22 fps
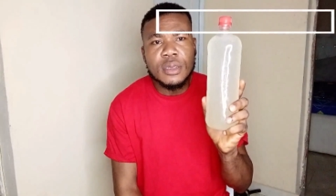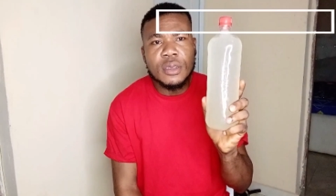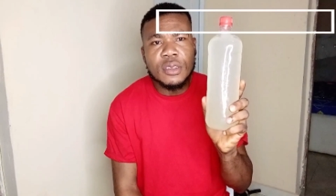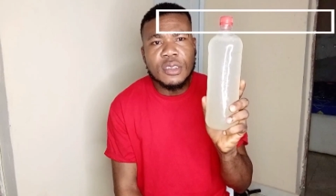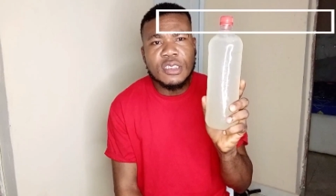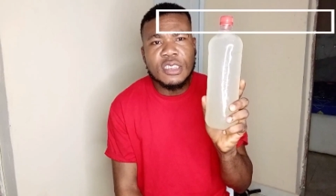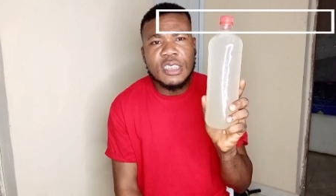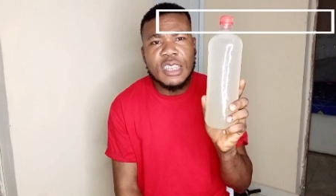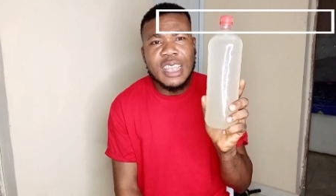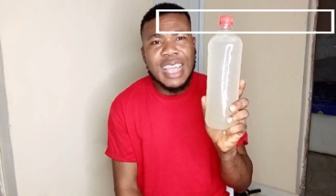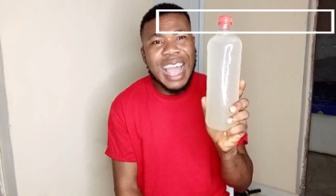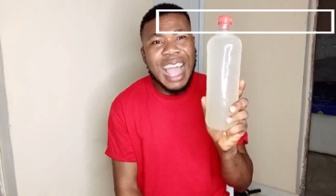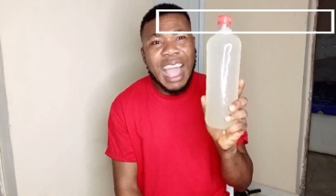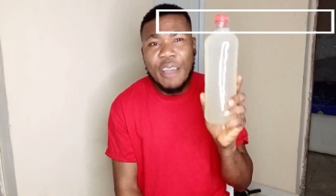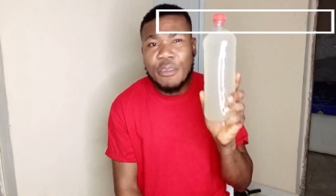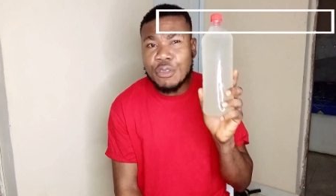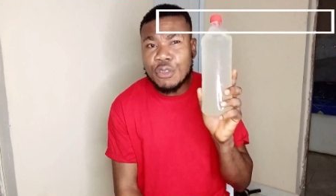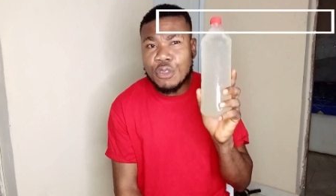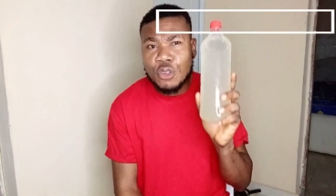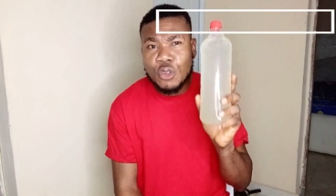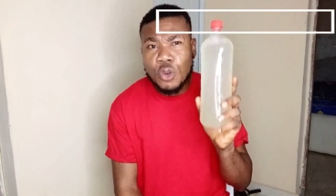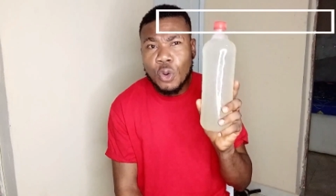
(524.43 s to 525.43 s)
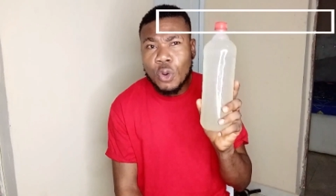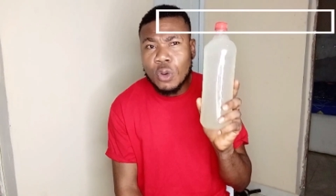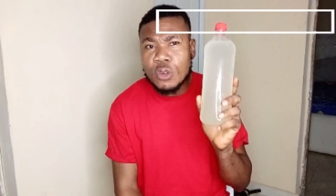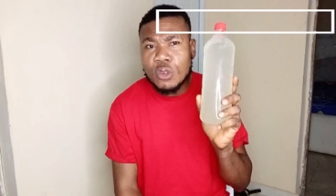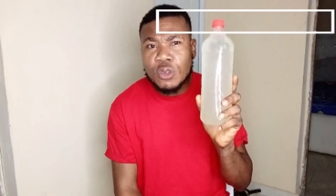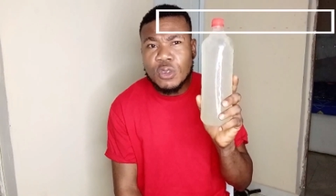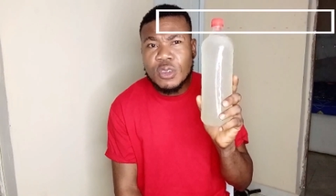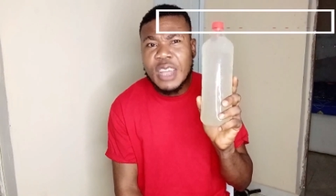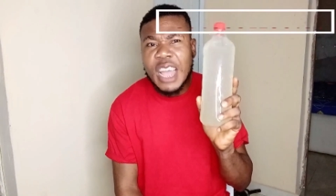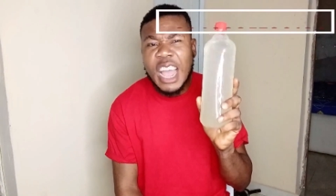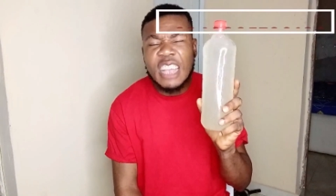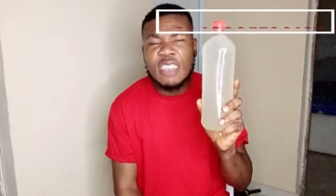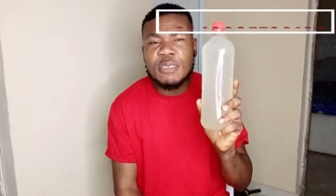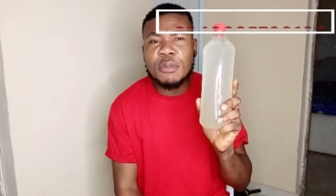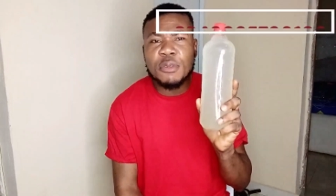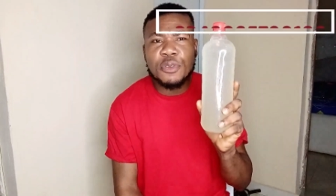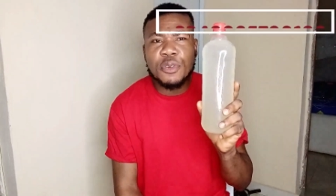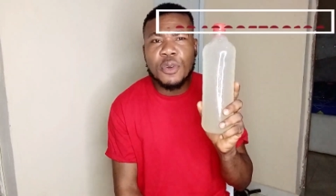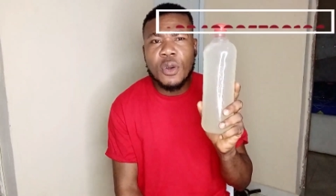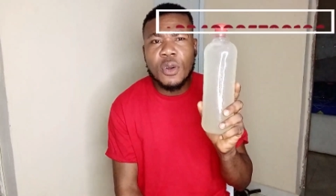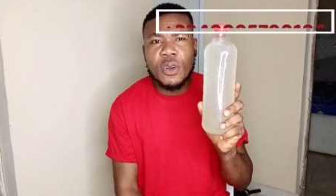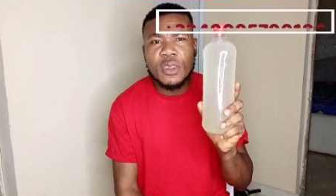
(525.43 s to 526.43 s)
You see, I've told you guys
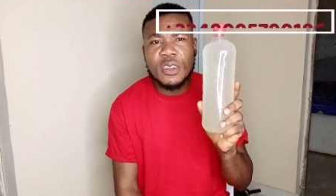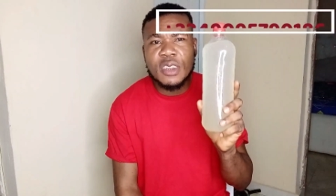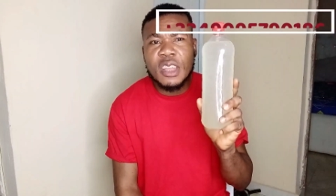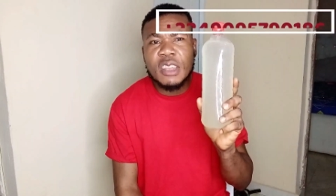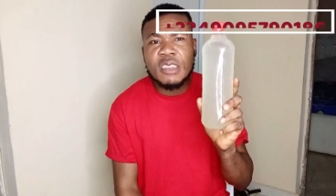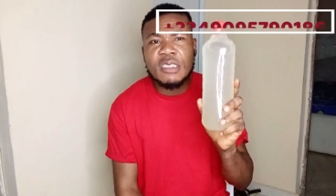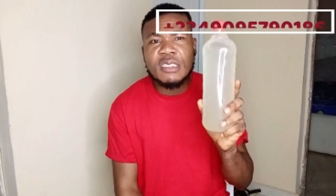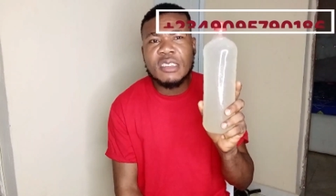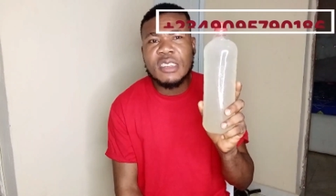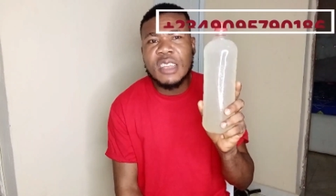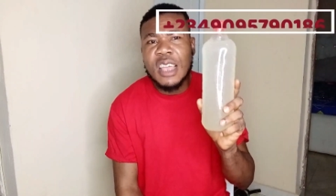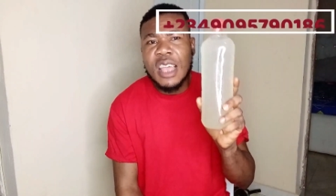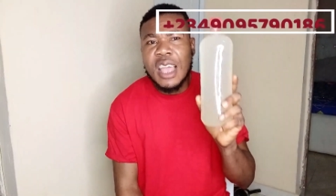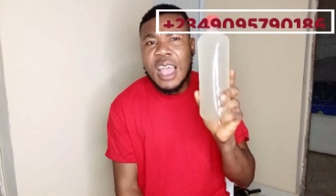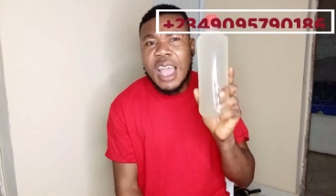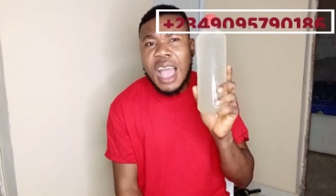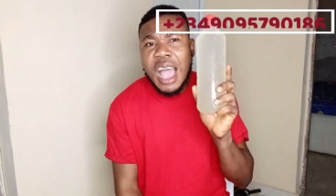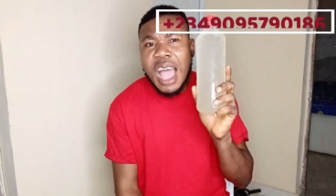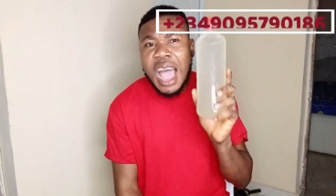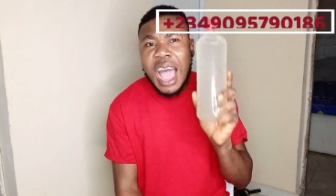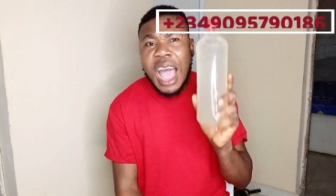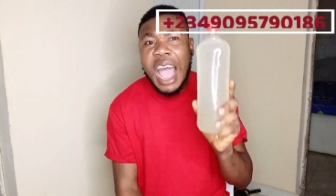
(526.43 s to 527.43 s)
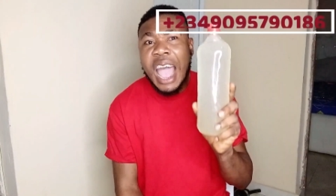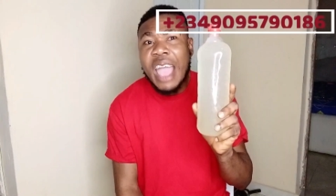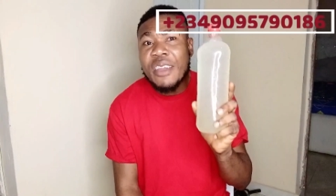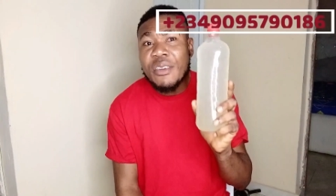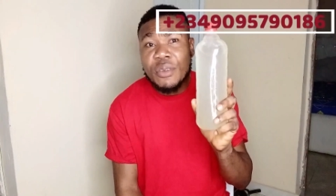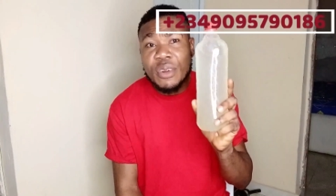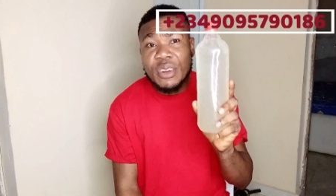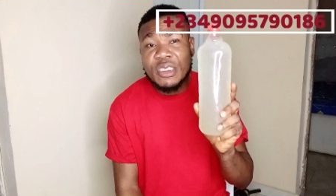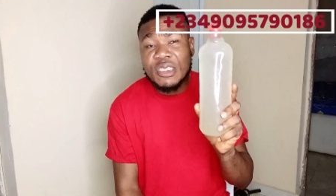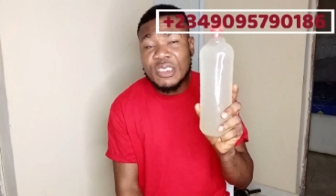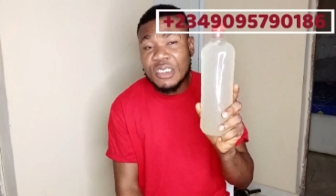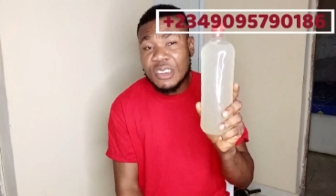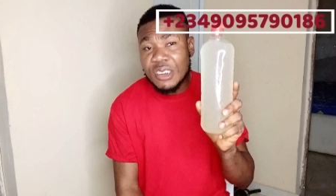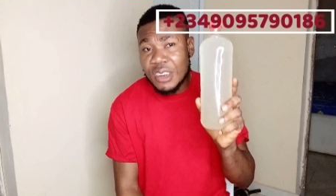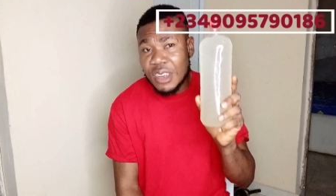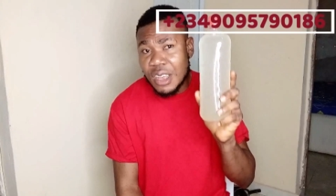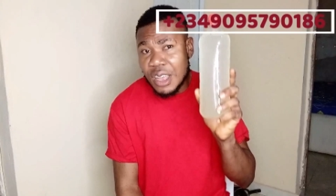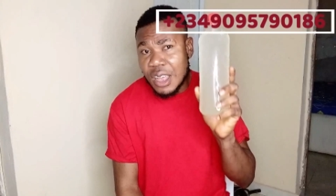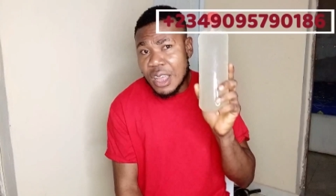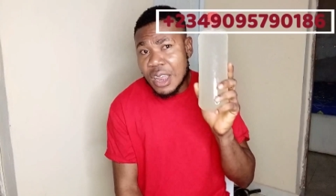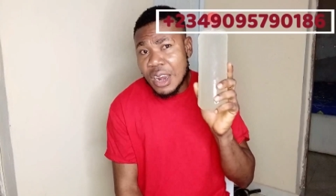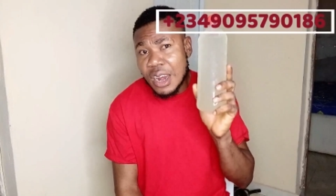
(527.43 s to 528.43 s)
before, this Irish